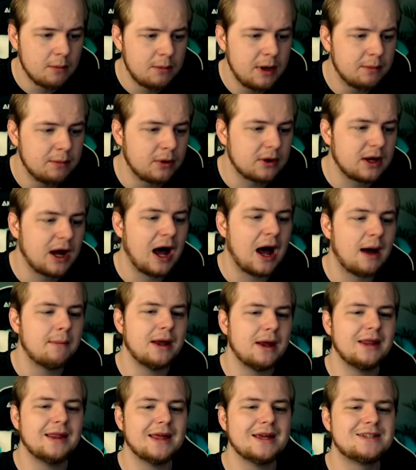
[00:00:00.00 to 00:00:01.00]
people
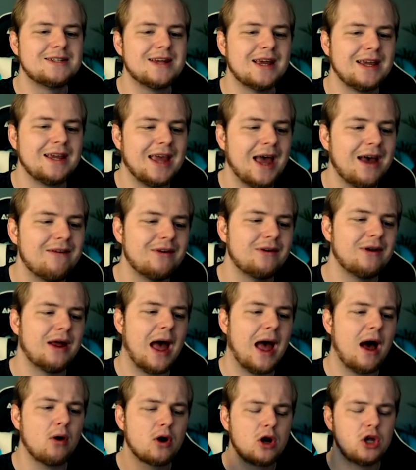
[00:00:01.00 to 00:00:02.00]
comment and they say, Kevin,
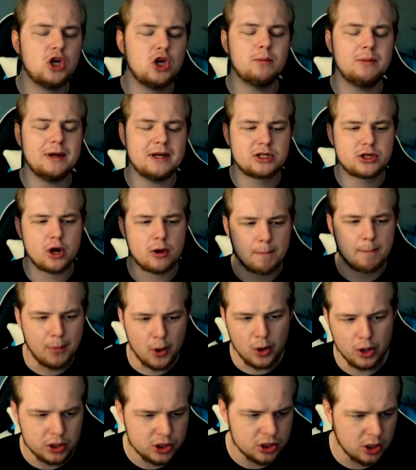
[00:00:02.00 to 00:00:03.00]
how can you be so
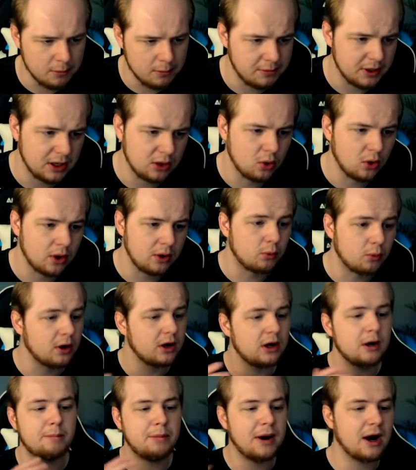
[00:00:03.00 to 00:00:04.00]
bullish on Bitcoin?
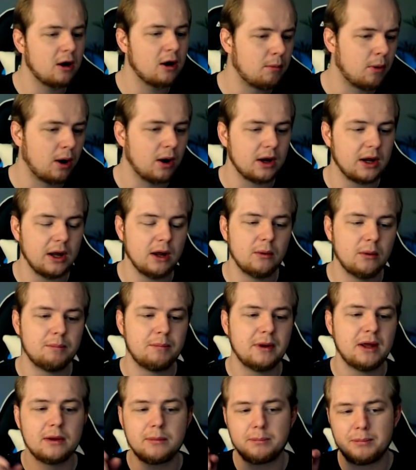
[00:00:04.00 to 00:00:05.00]
We're in a bear market.
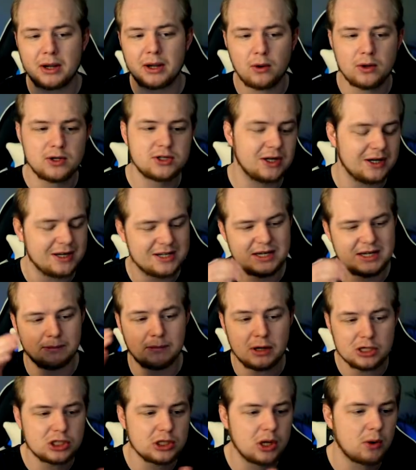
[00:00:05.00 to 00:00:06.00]
Bitcoin's going to see
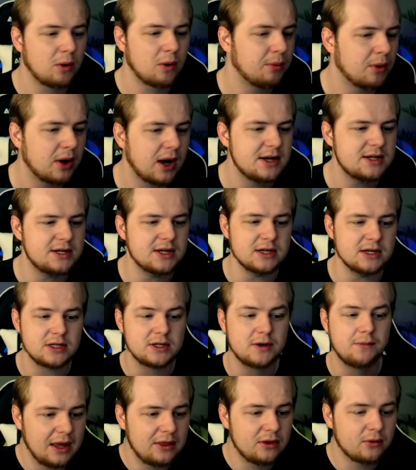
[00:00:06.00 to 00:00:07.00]
much lower
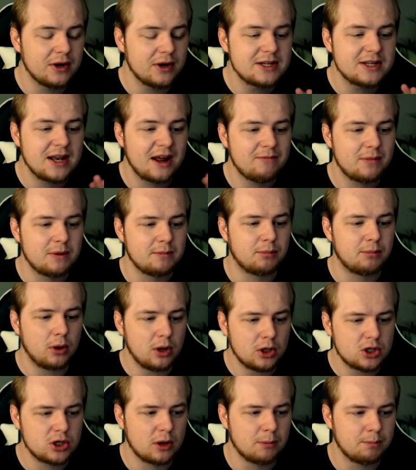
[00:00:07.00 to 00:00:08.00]
prices. And the reason I've been
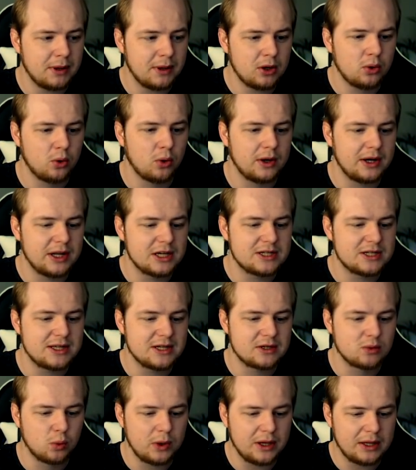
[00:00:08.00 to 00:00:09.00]
bullish on Bitcoin is
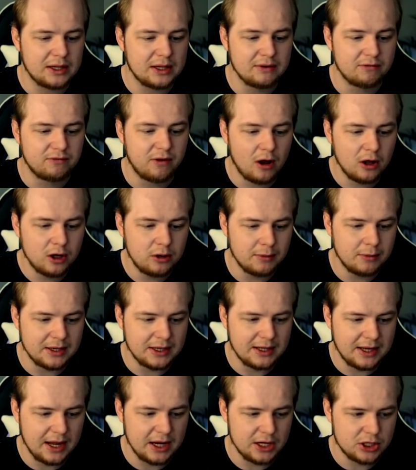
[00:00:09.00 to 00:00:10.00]
this weekly volume
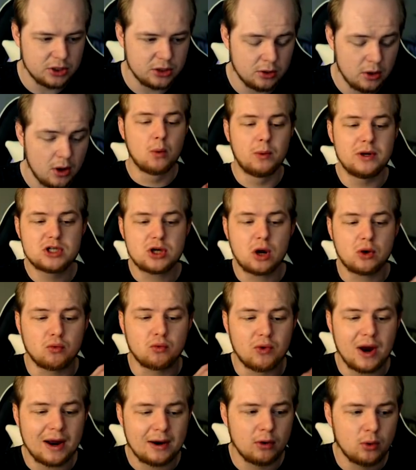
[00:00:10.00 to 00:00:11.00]
indication. We saw
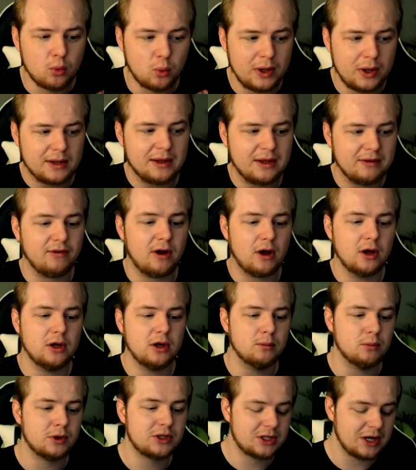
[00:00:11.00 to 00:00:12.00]
record weekly
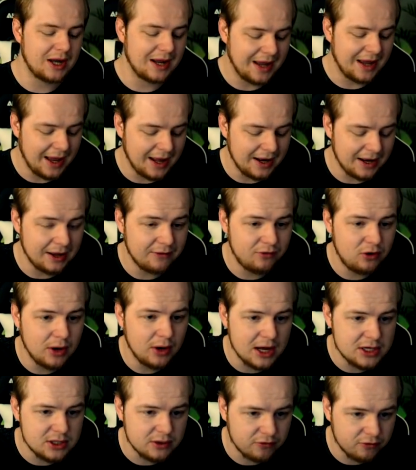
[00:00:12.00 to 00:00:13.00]
volume, which again, if you
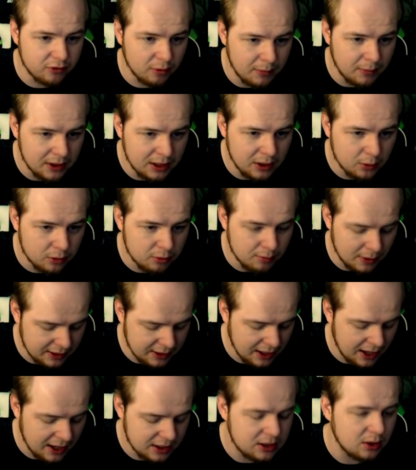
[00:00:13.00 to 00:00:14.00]
guys are familiar with my
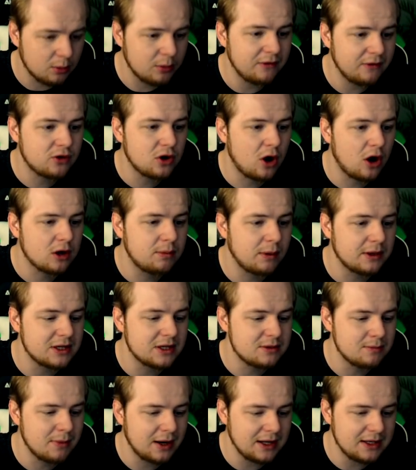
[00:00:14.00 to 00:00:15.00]
content, we've talked about
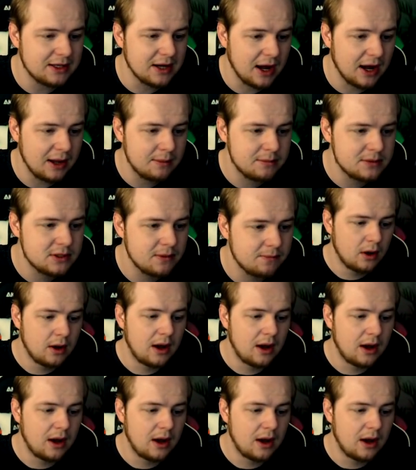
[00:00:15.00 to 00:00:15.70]
this many times.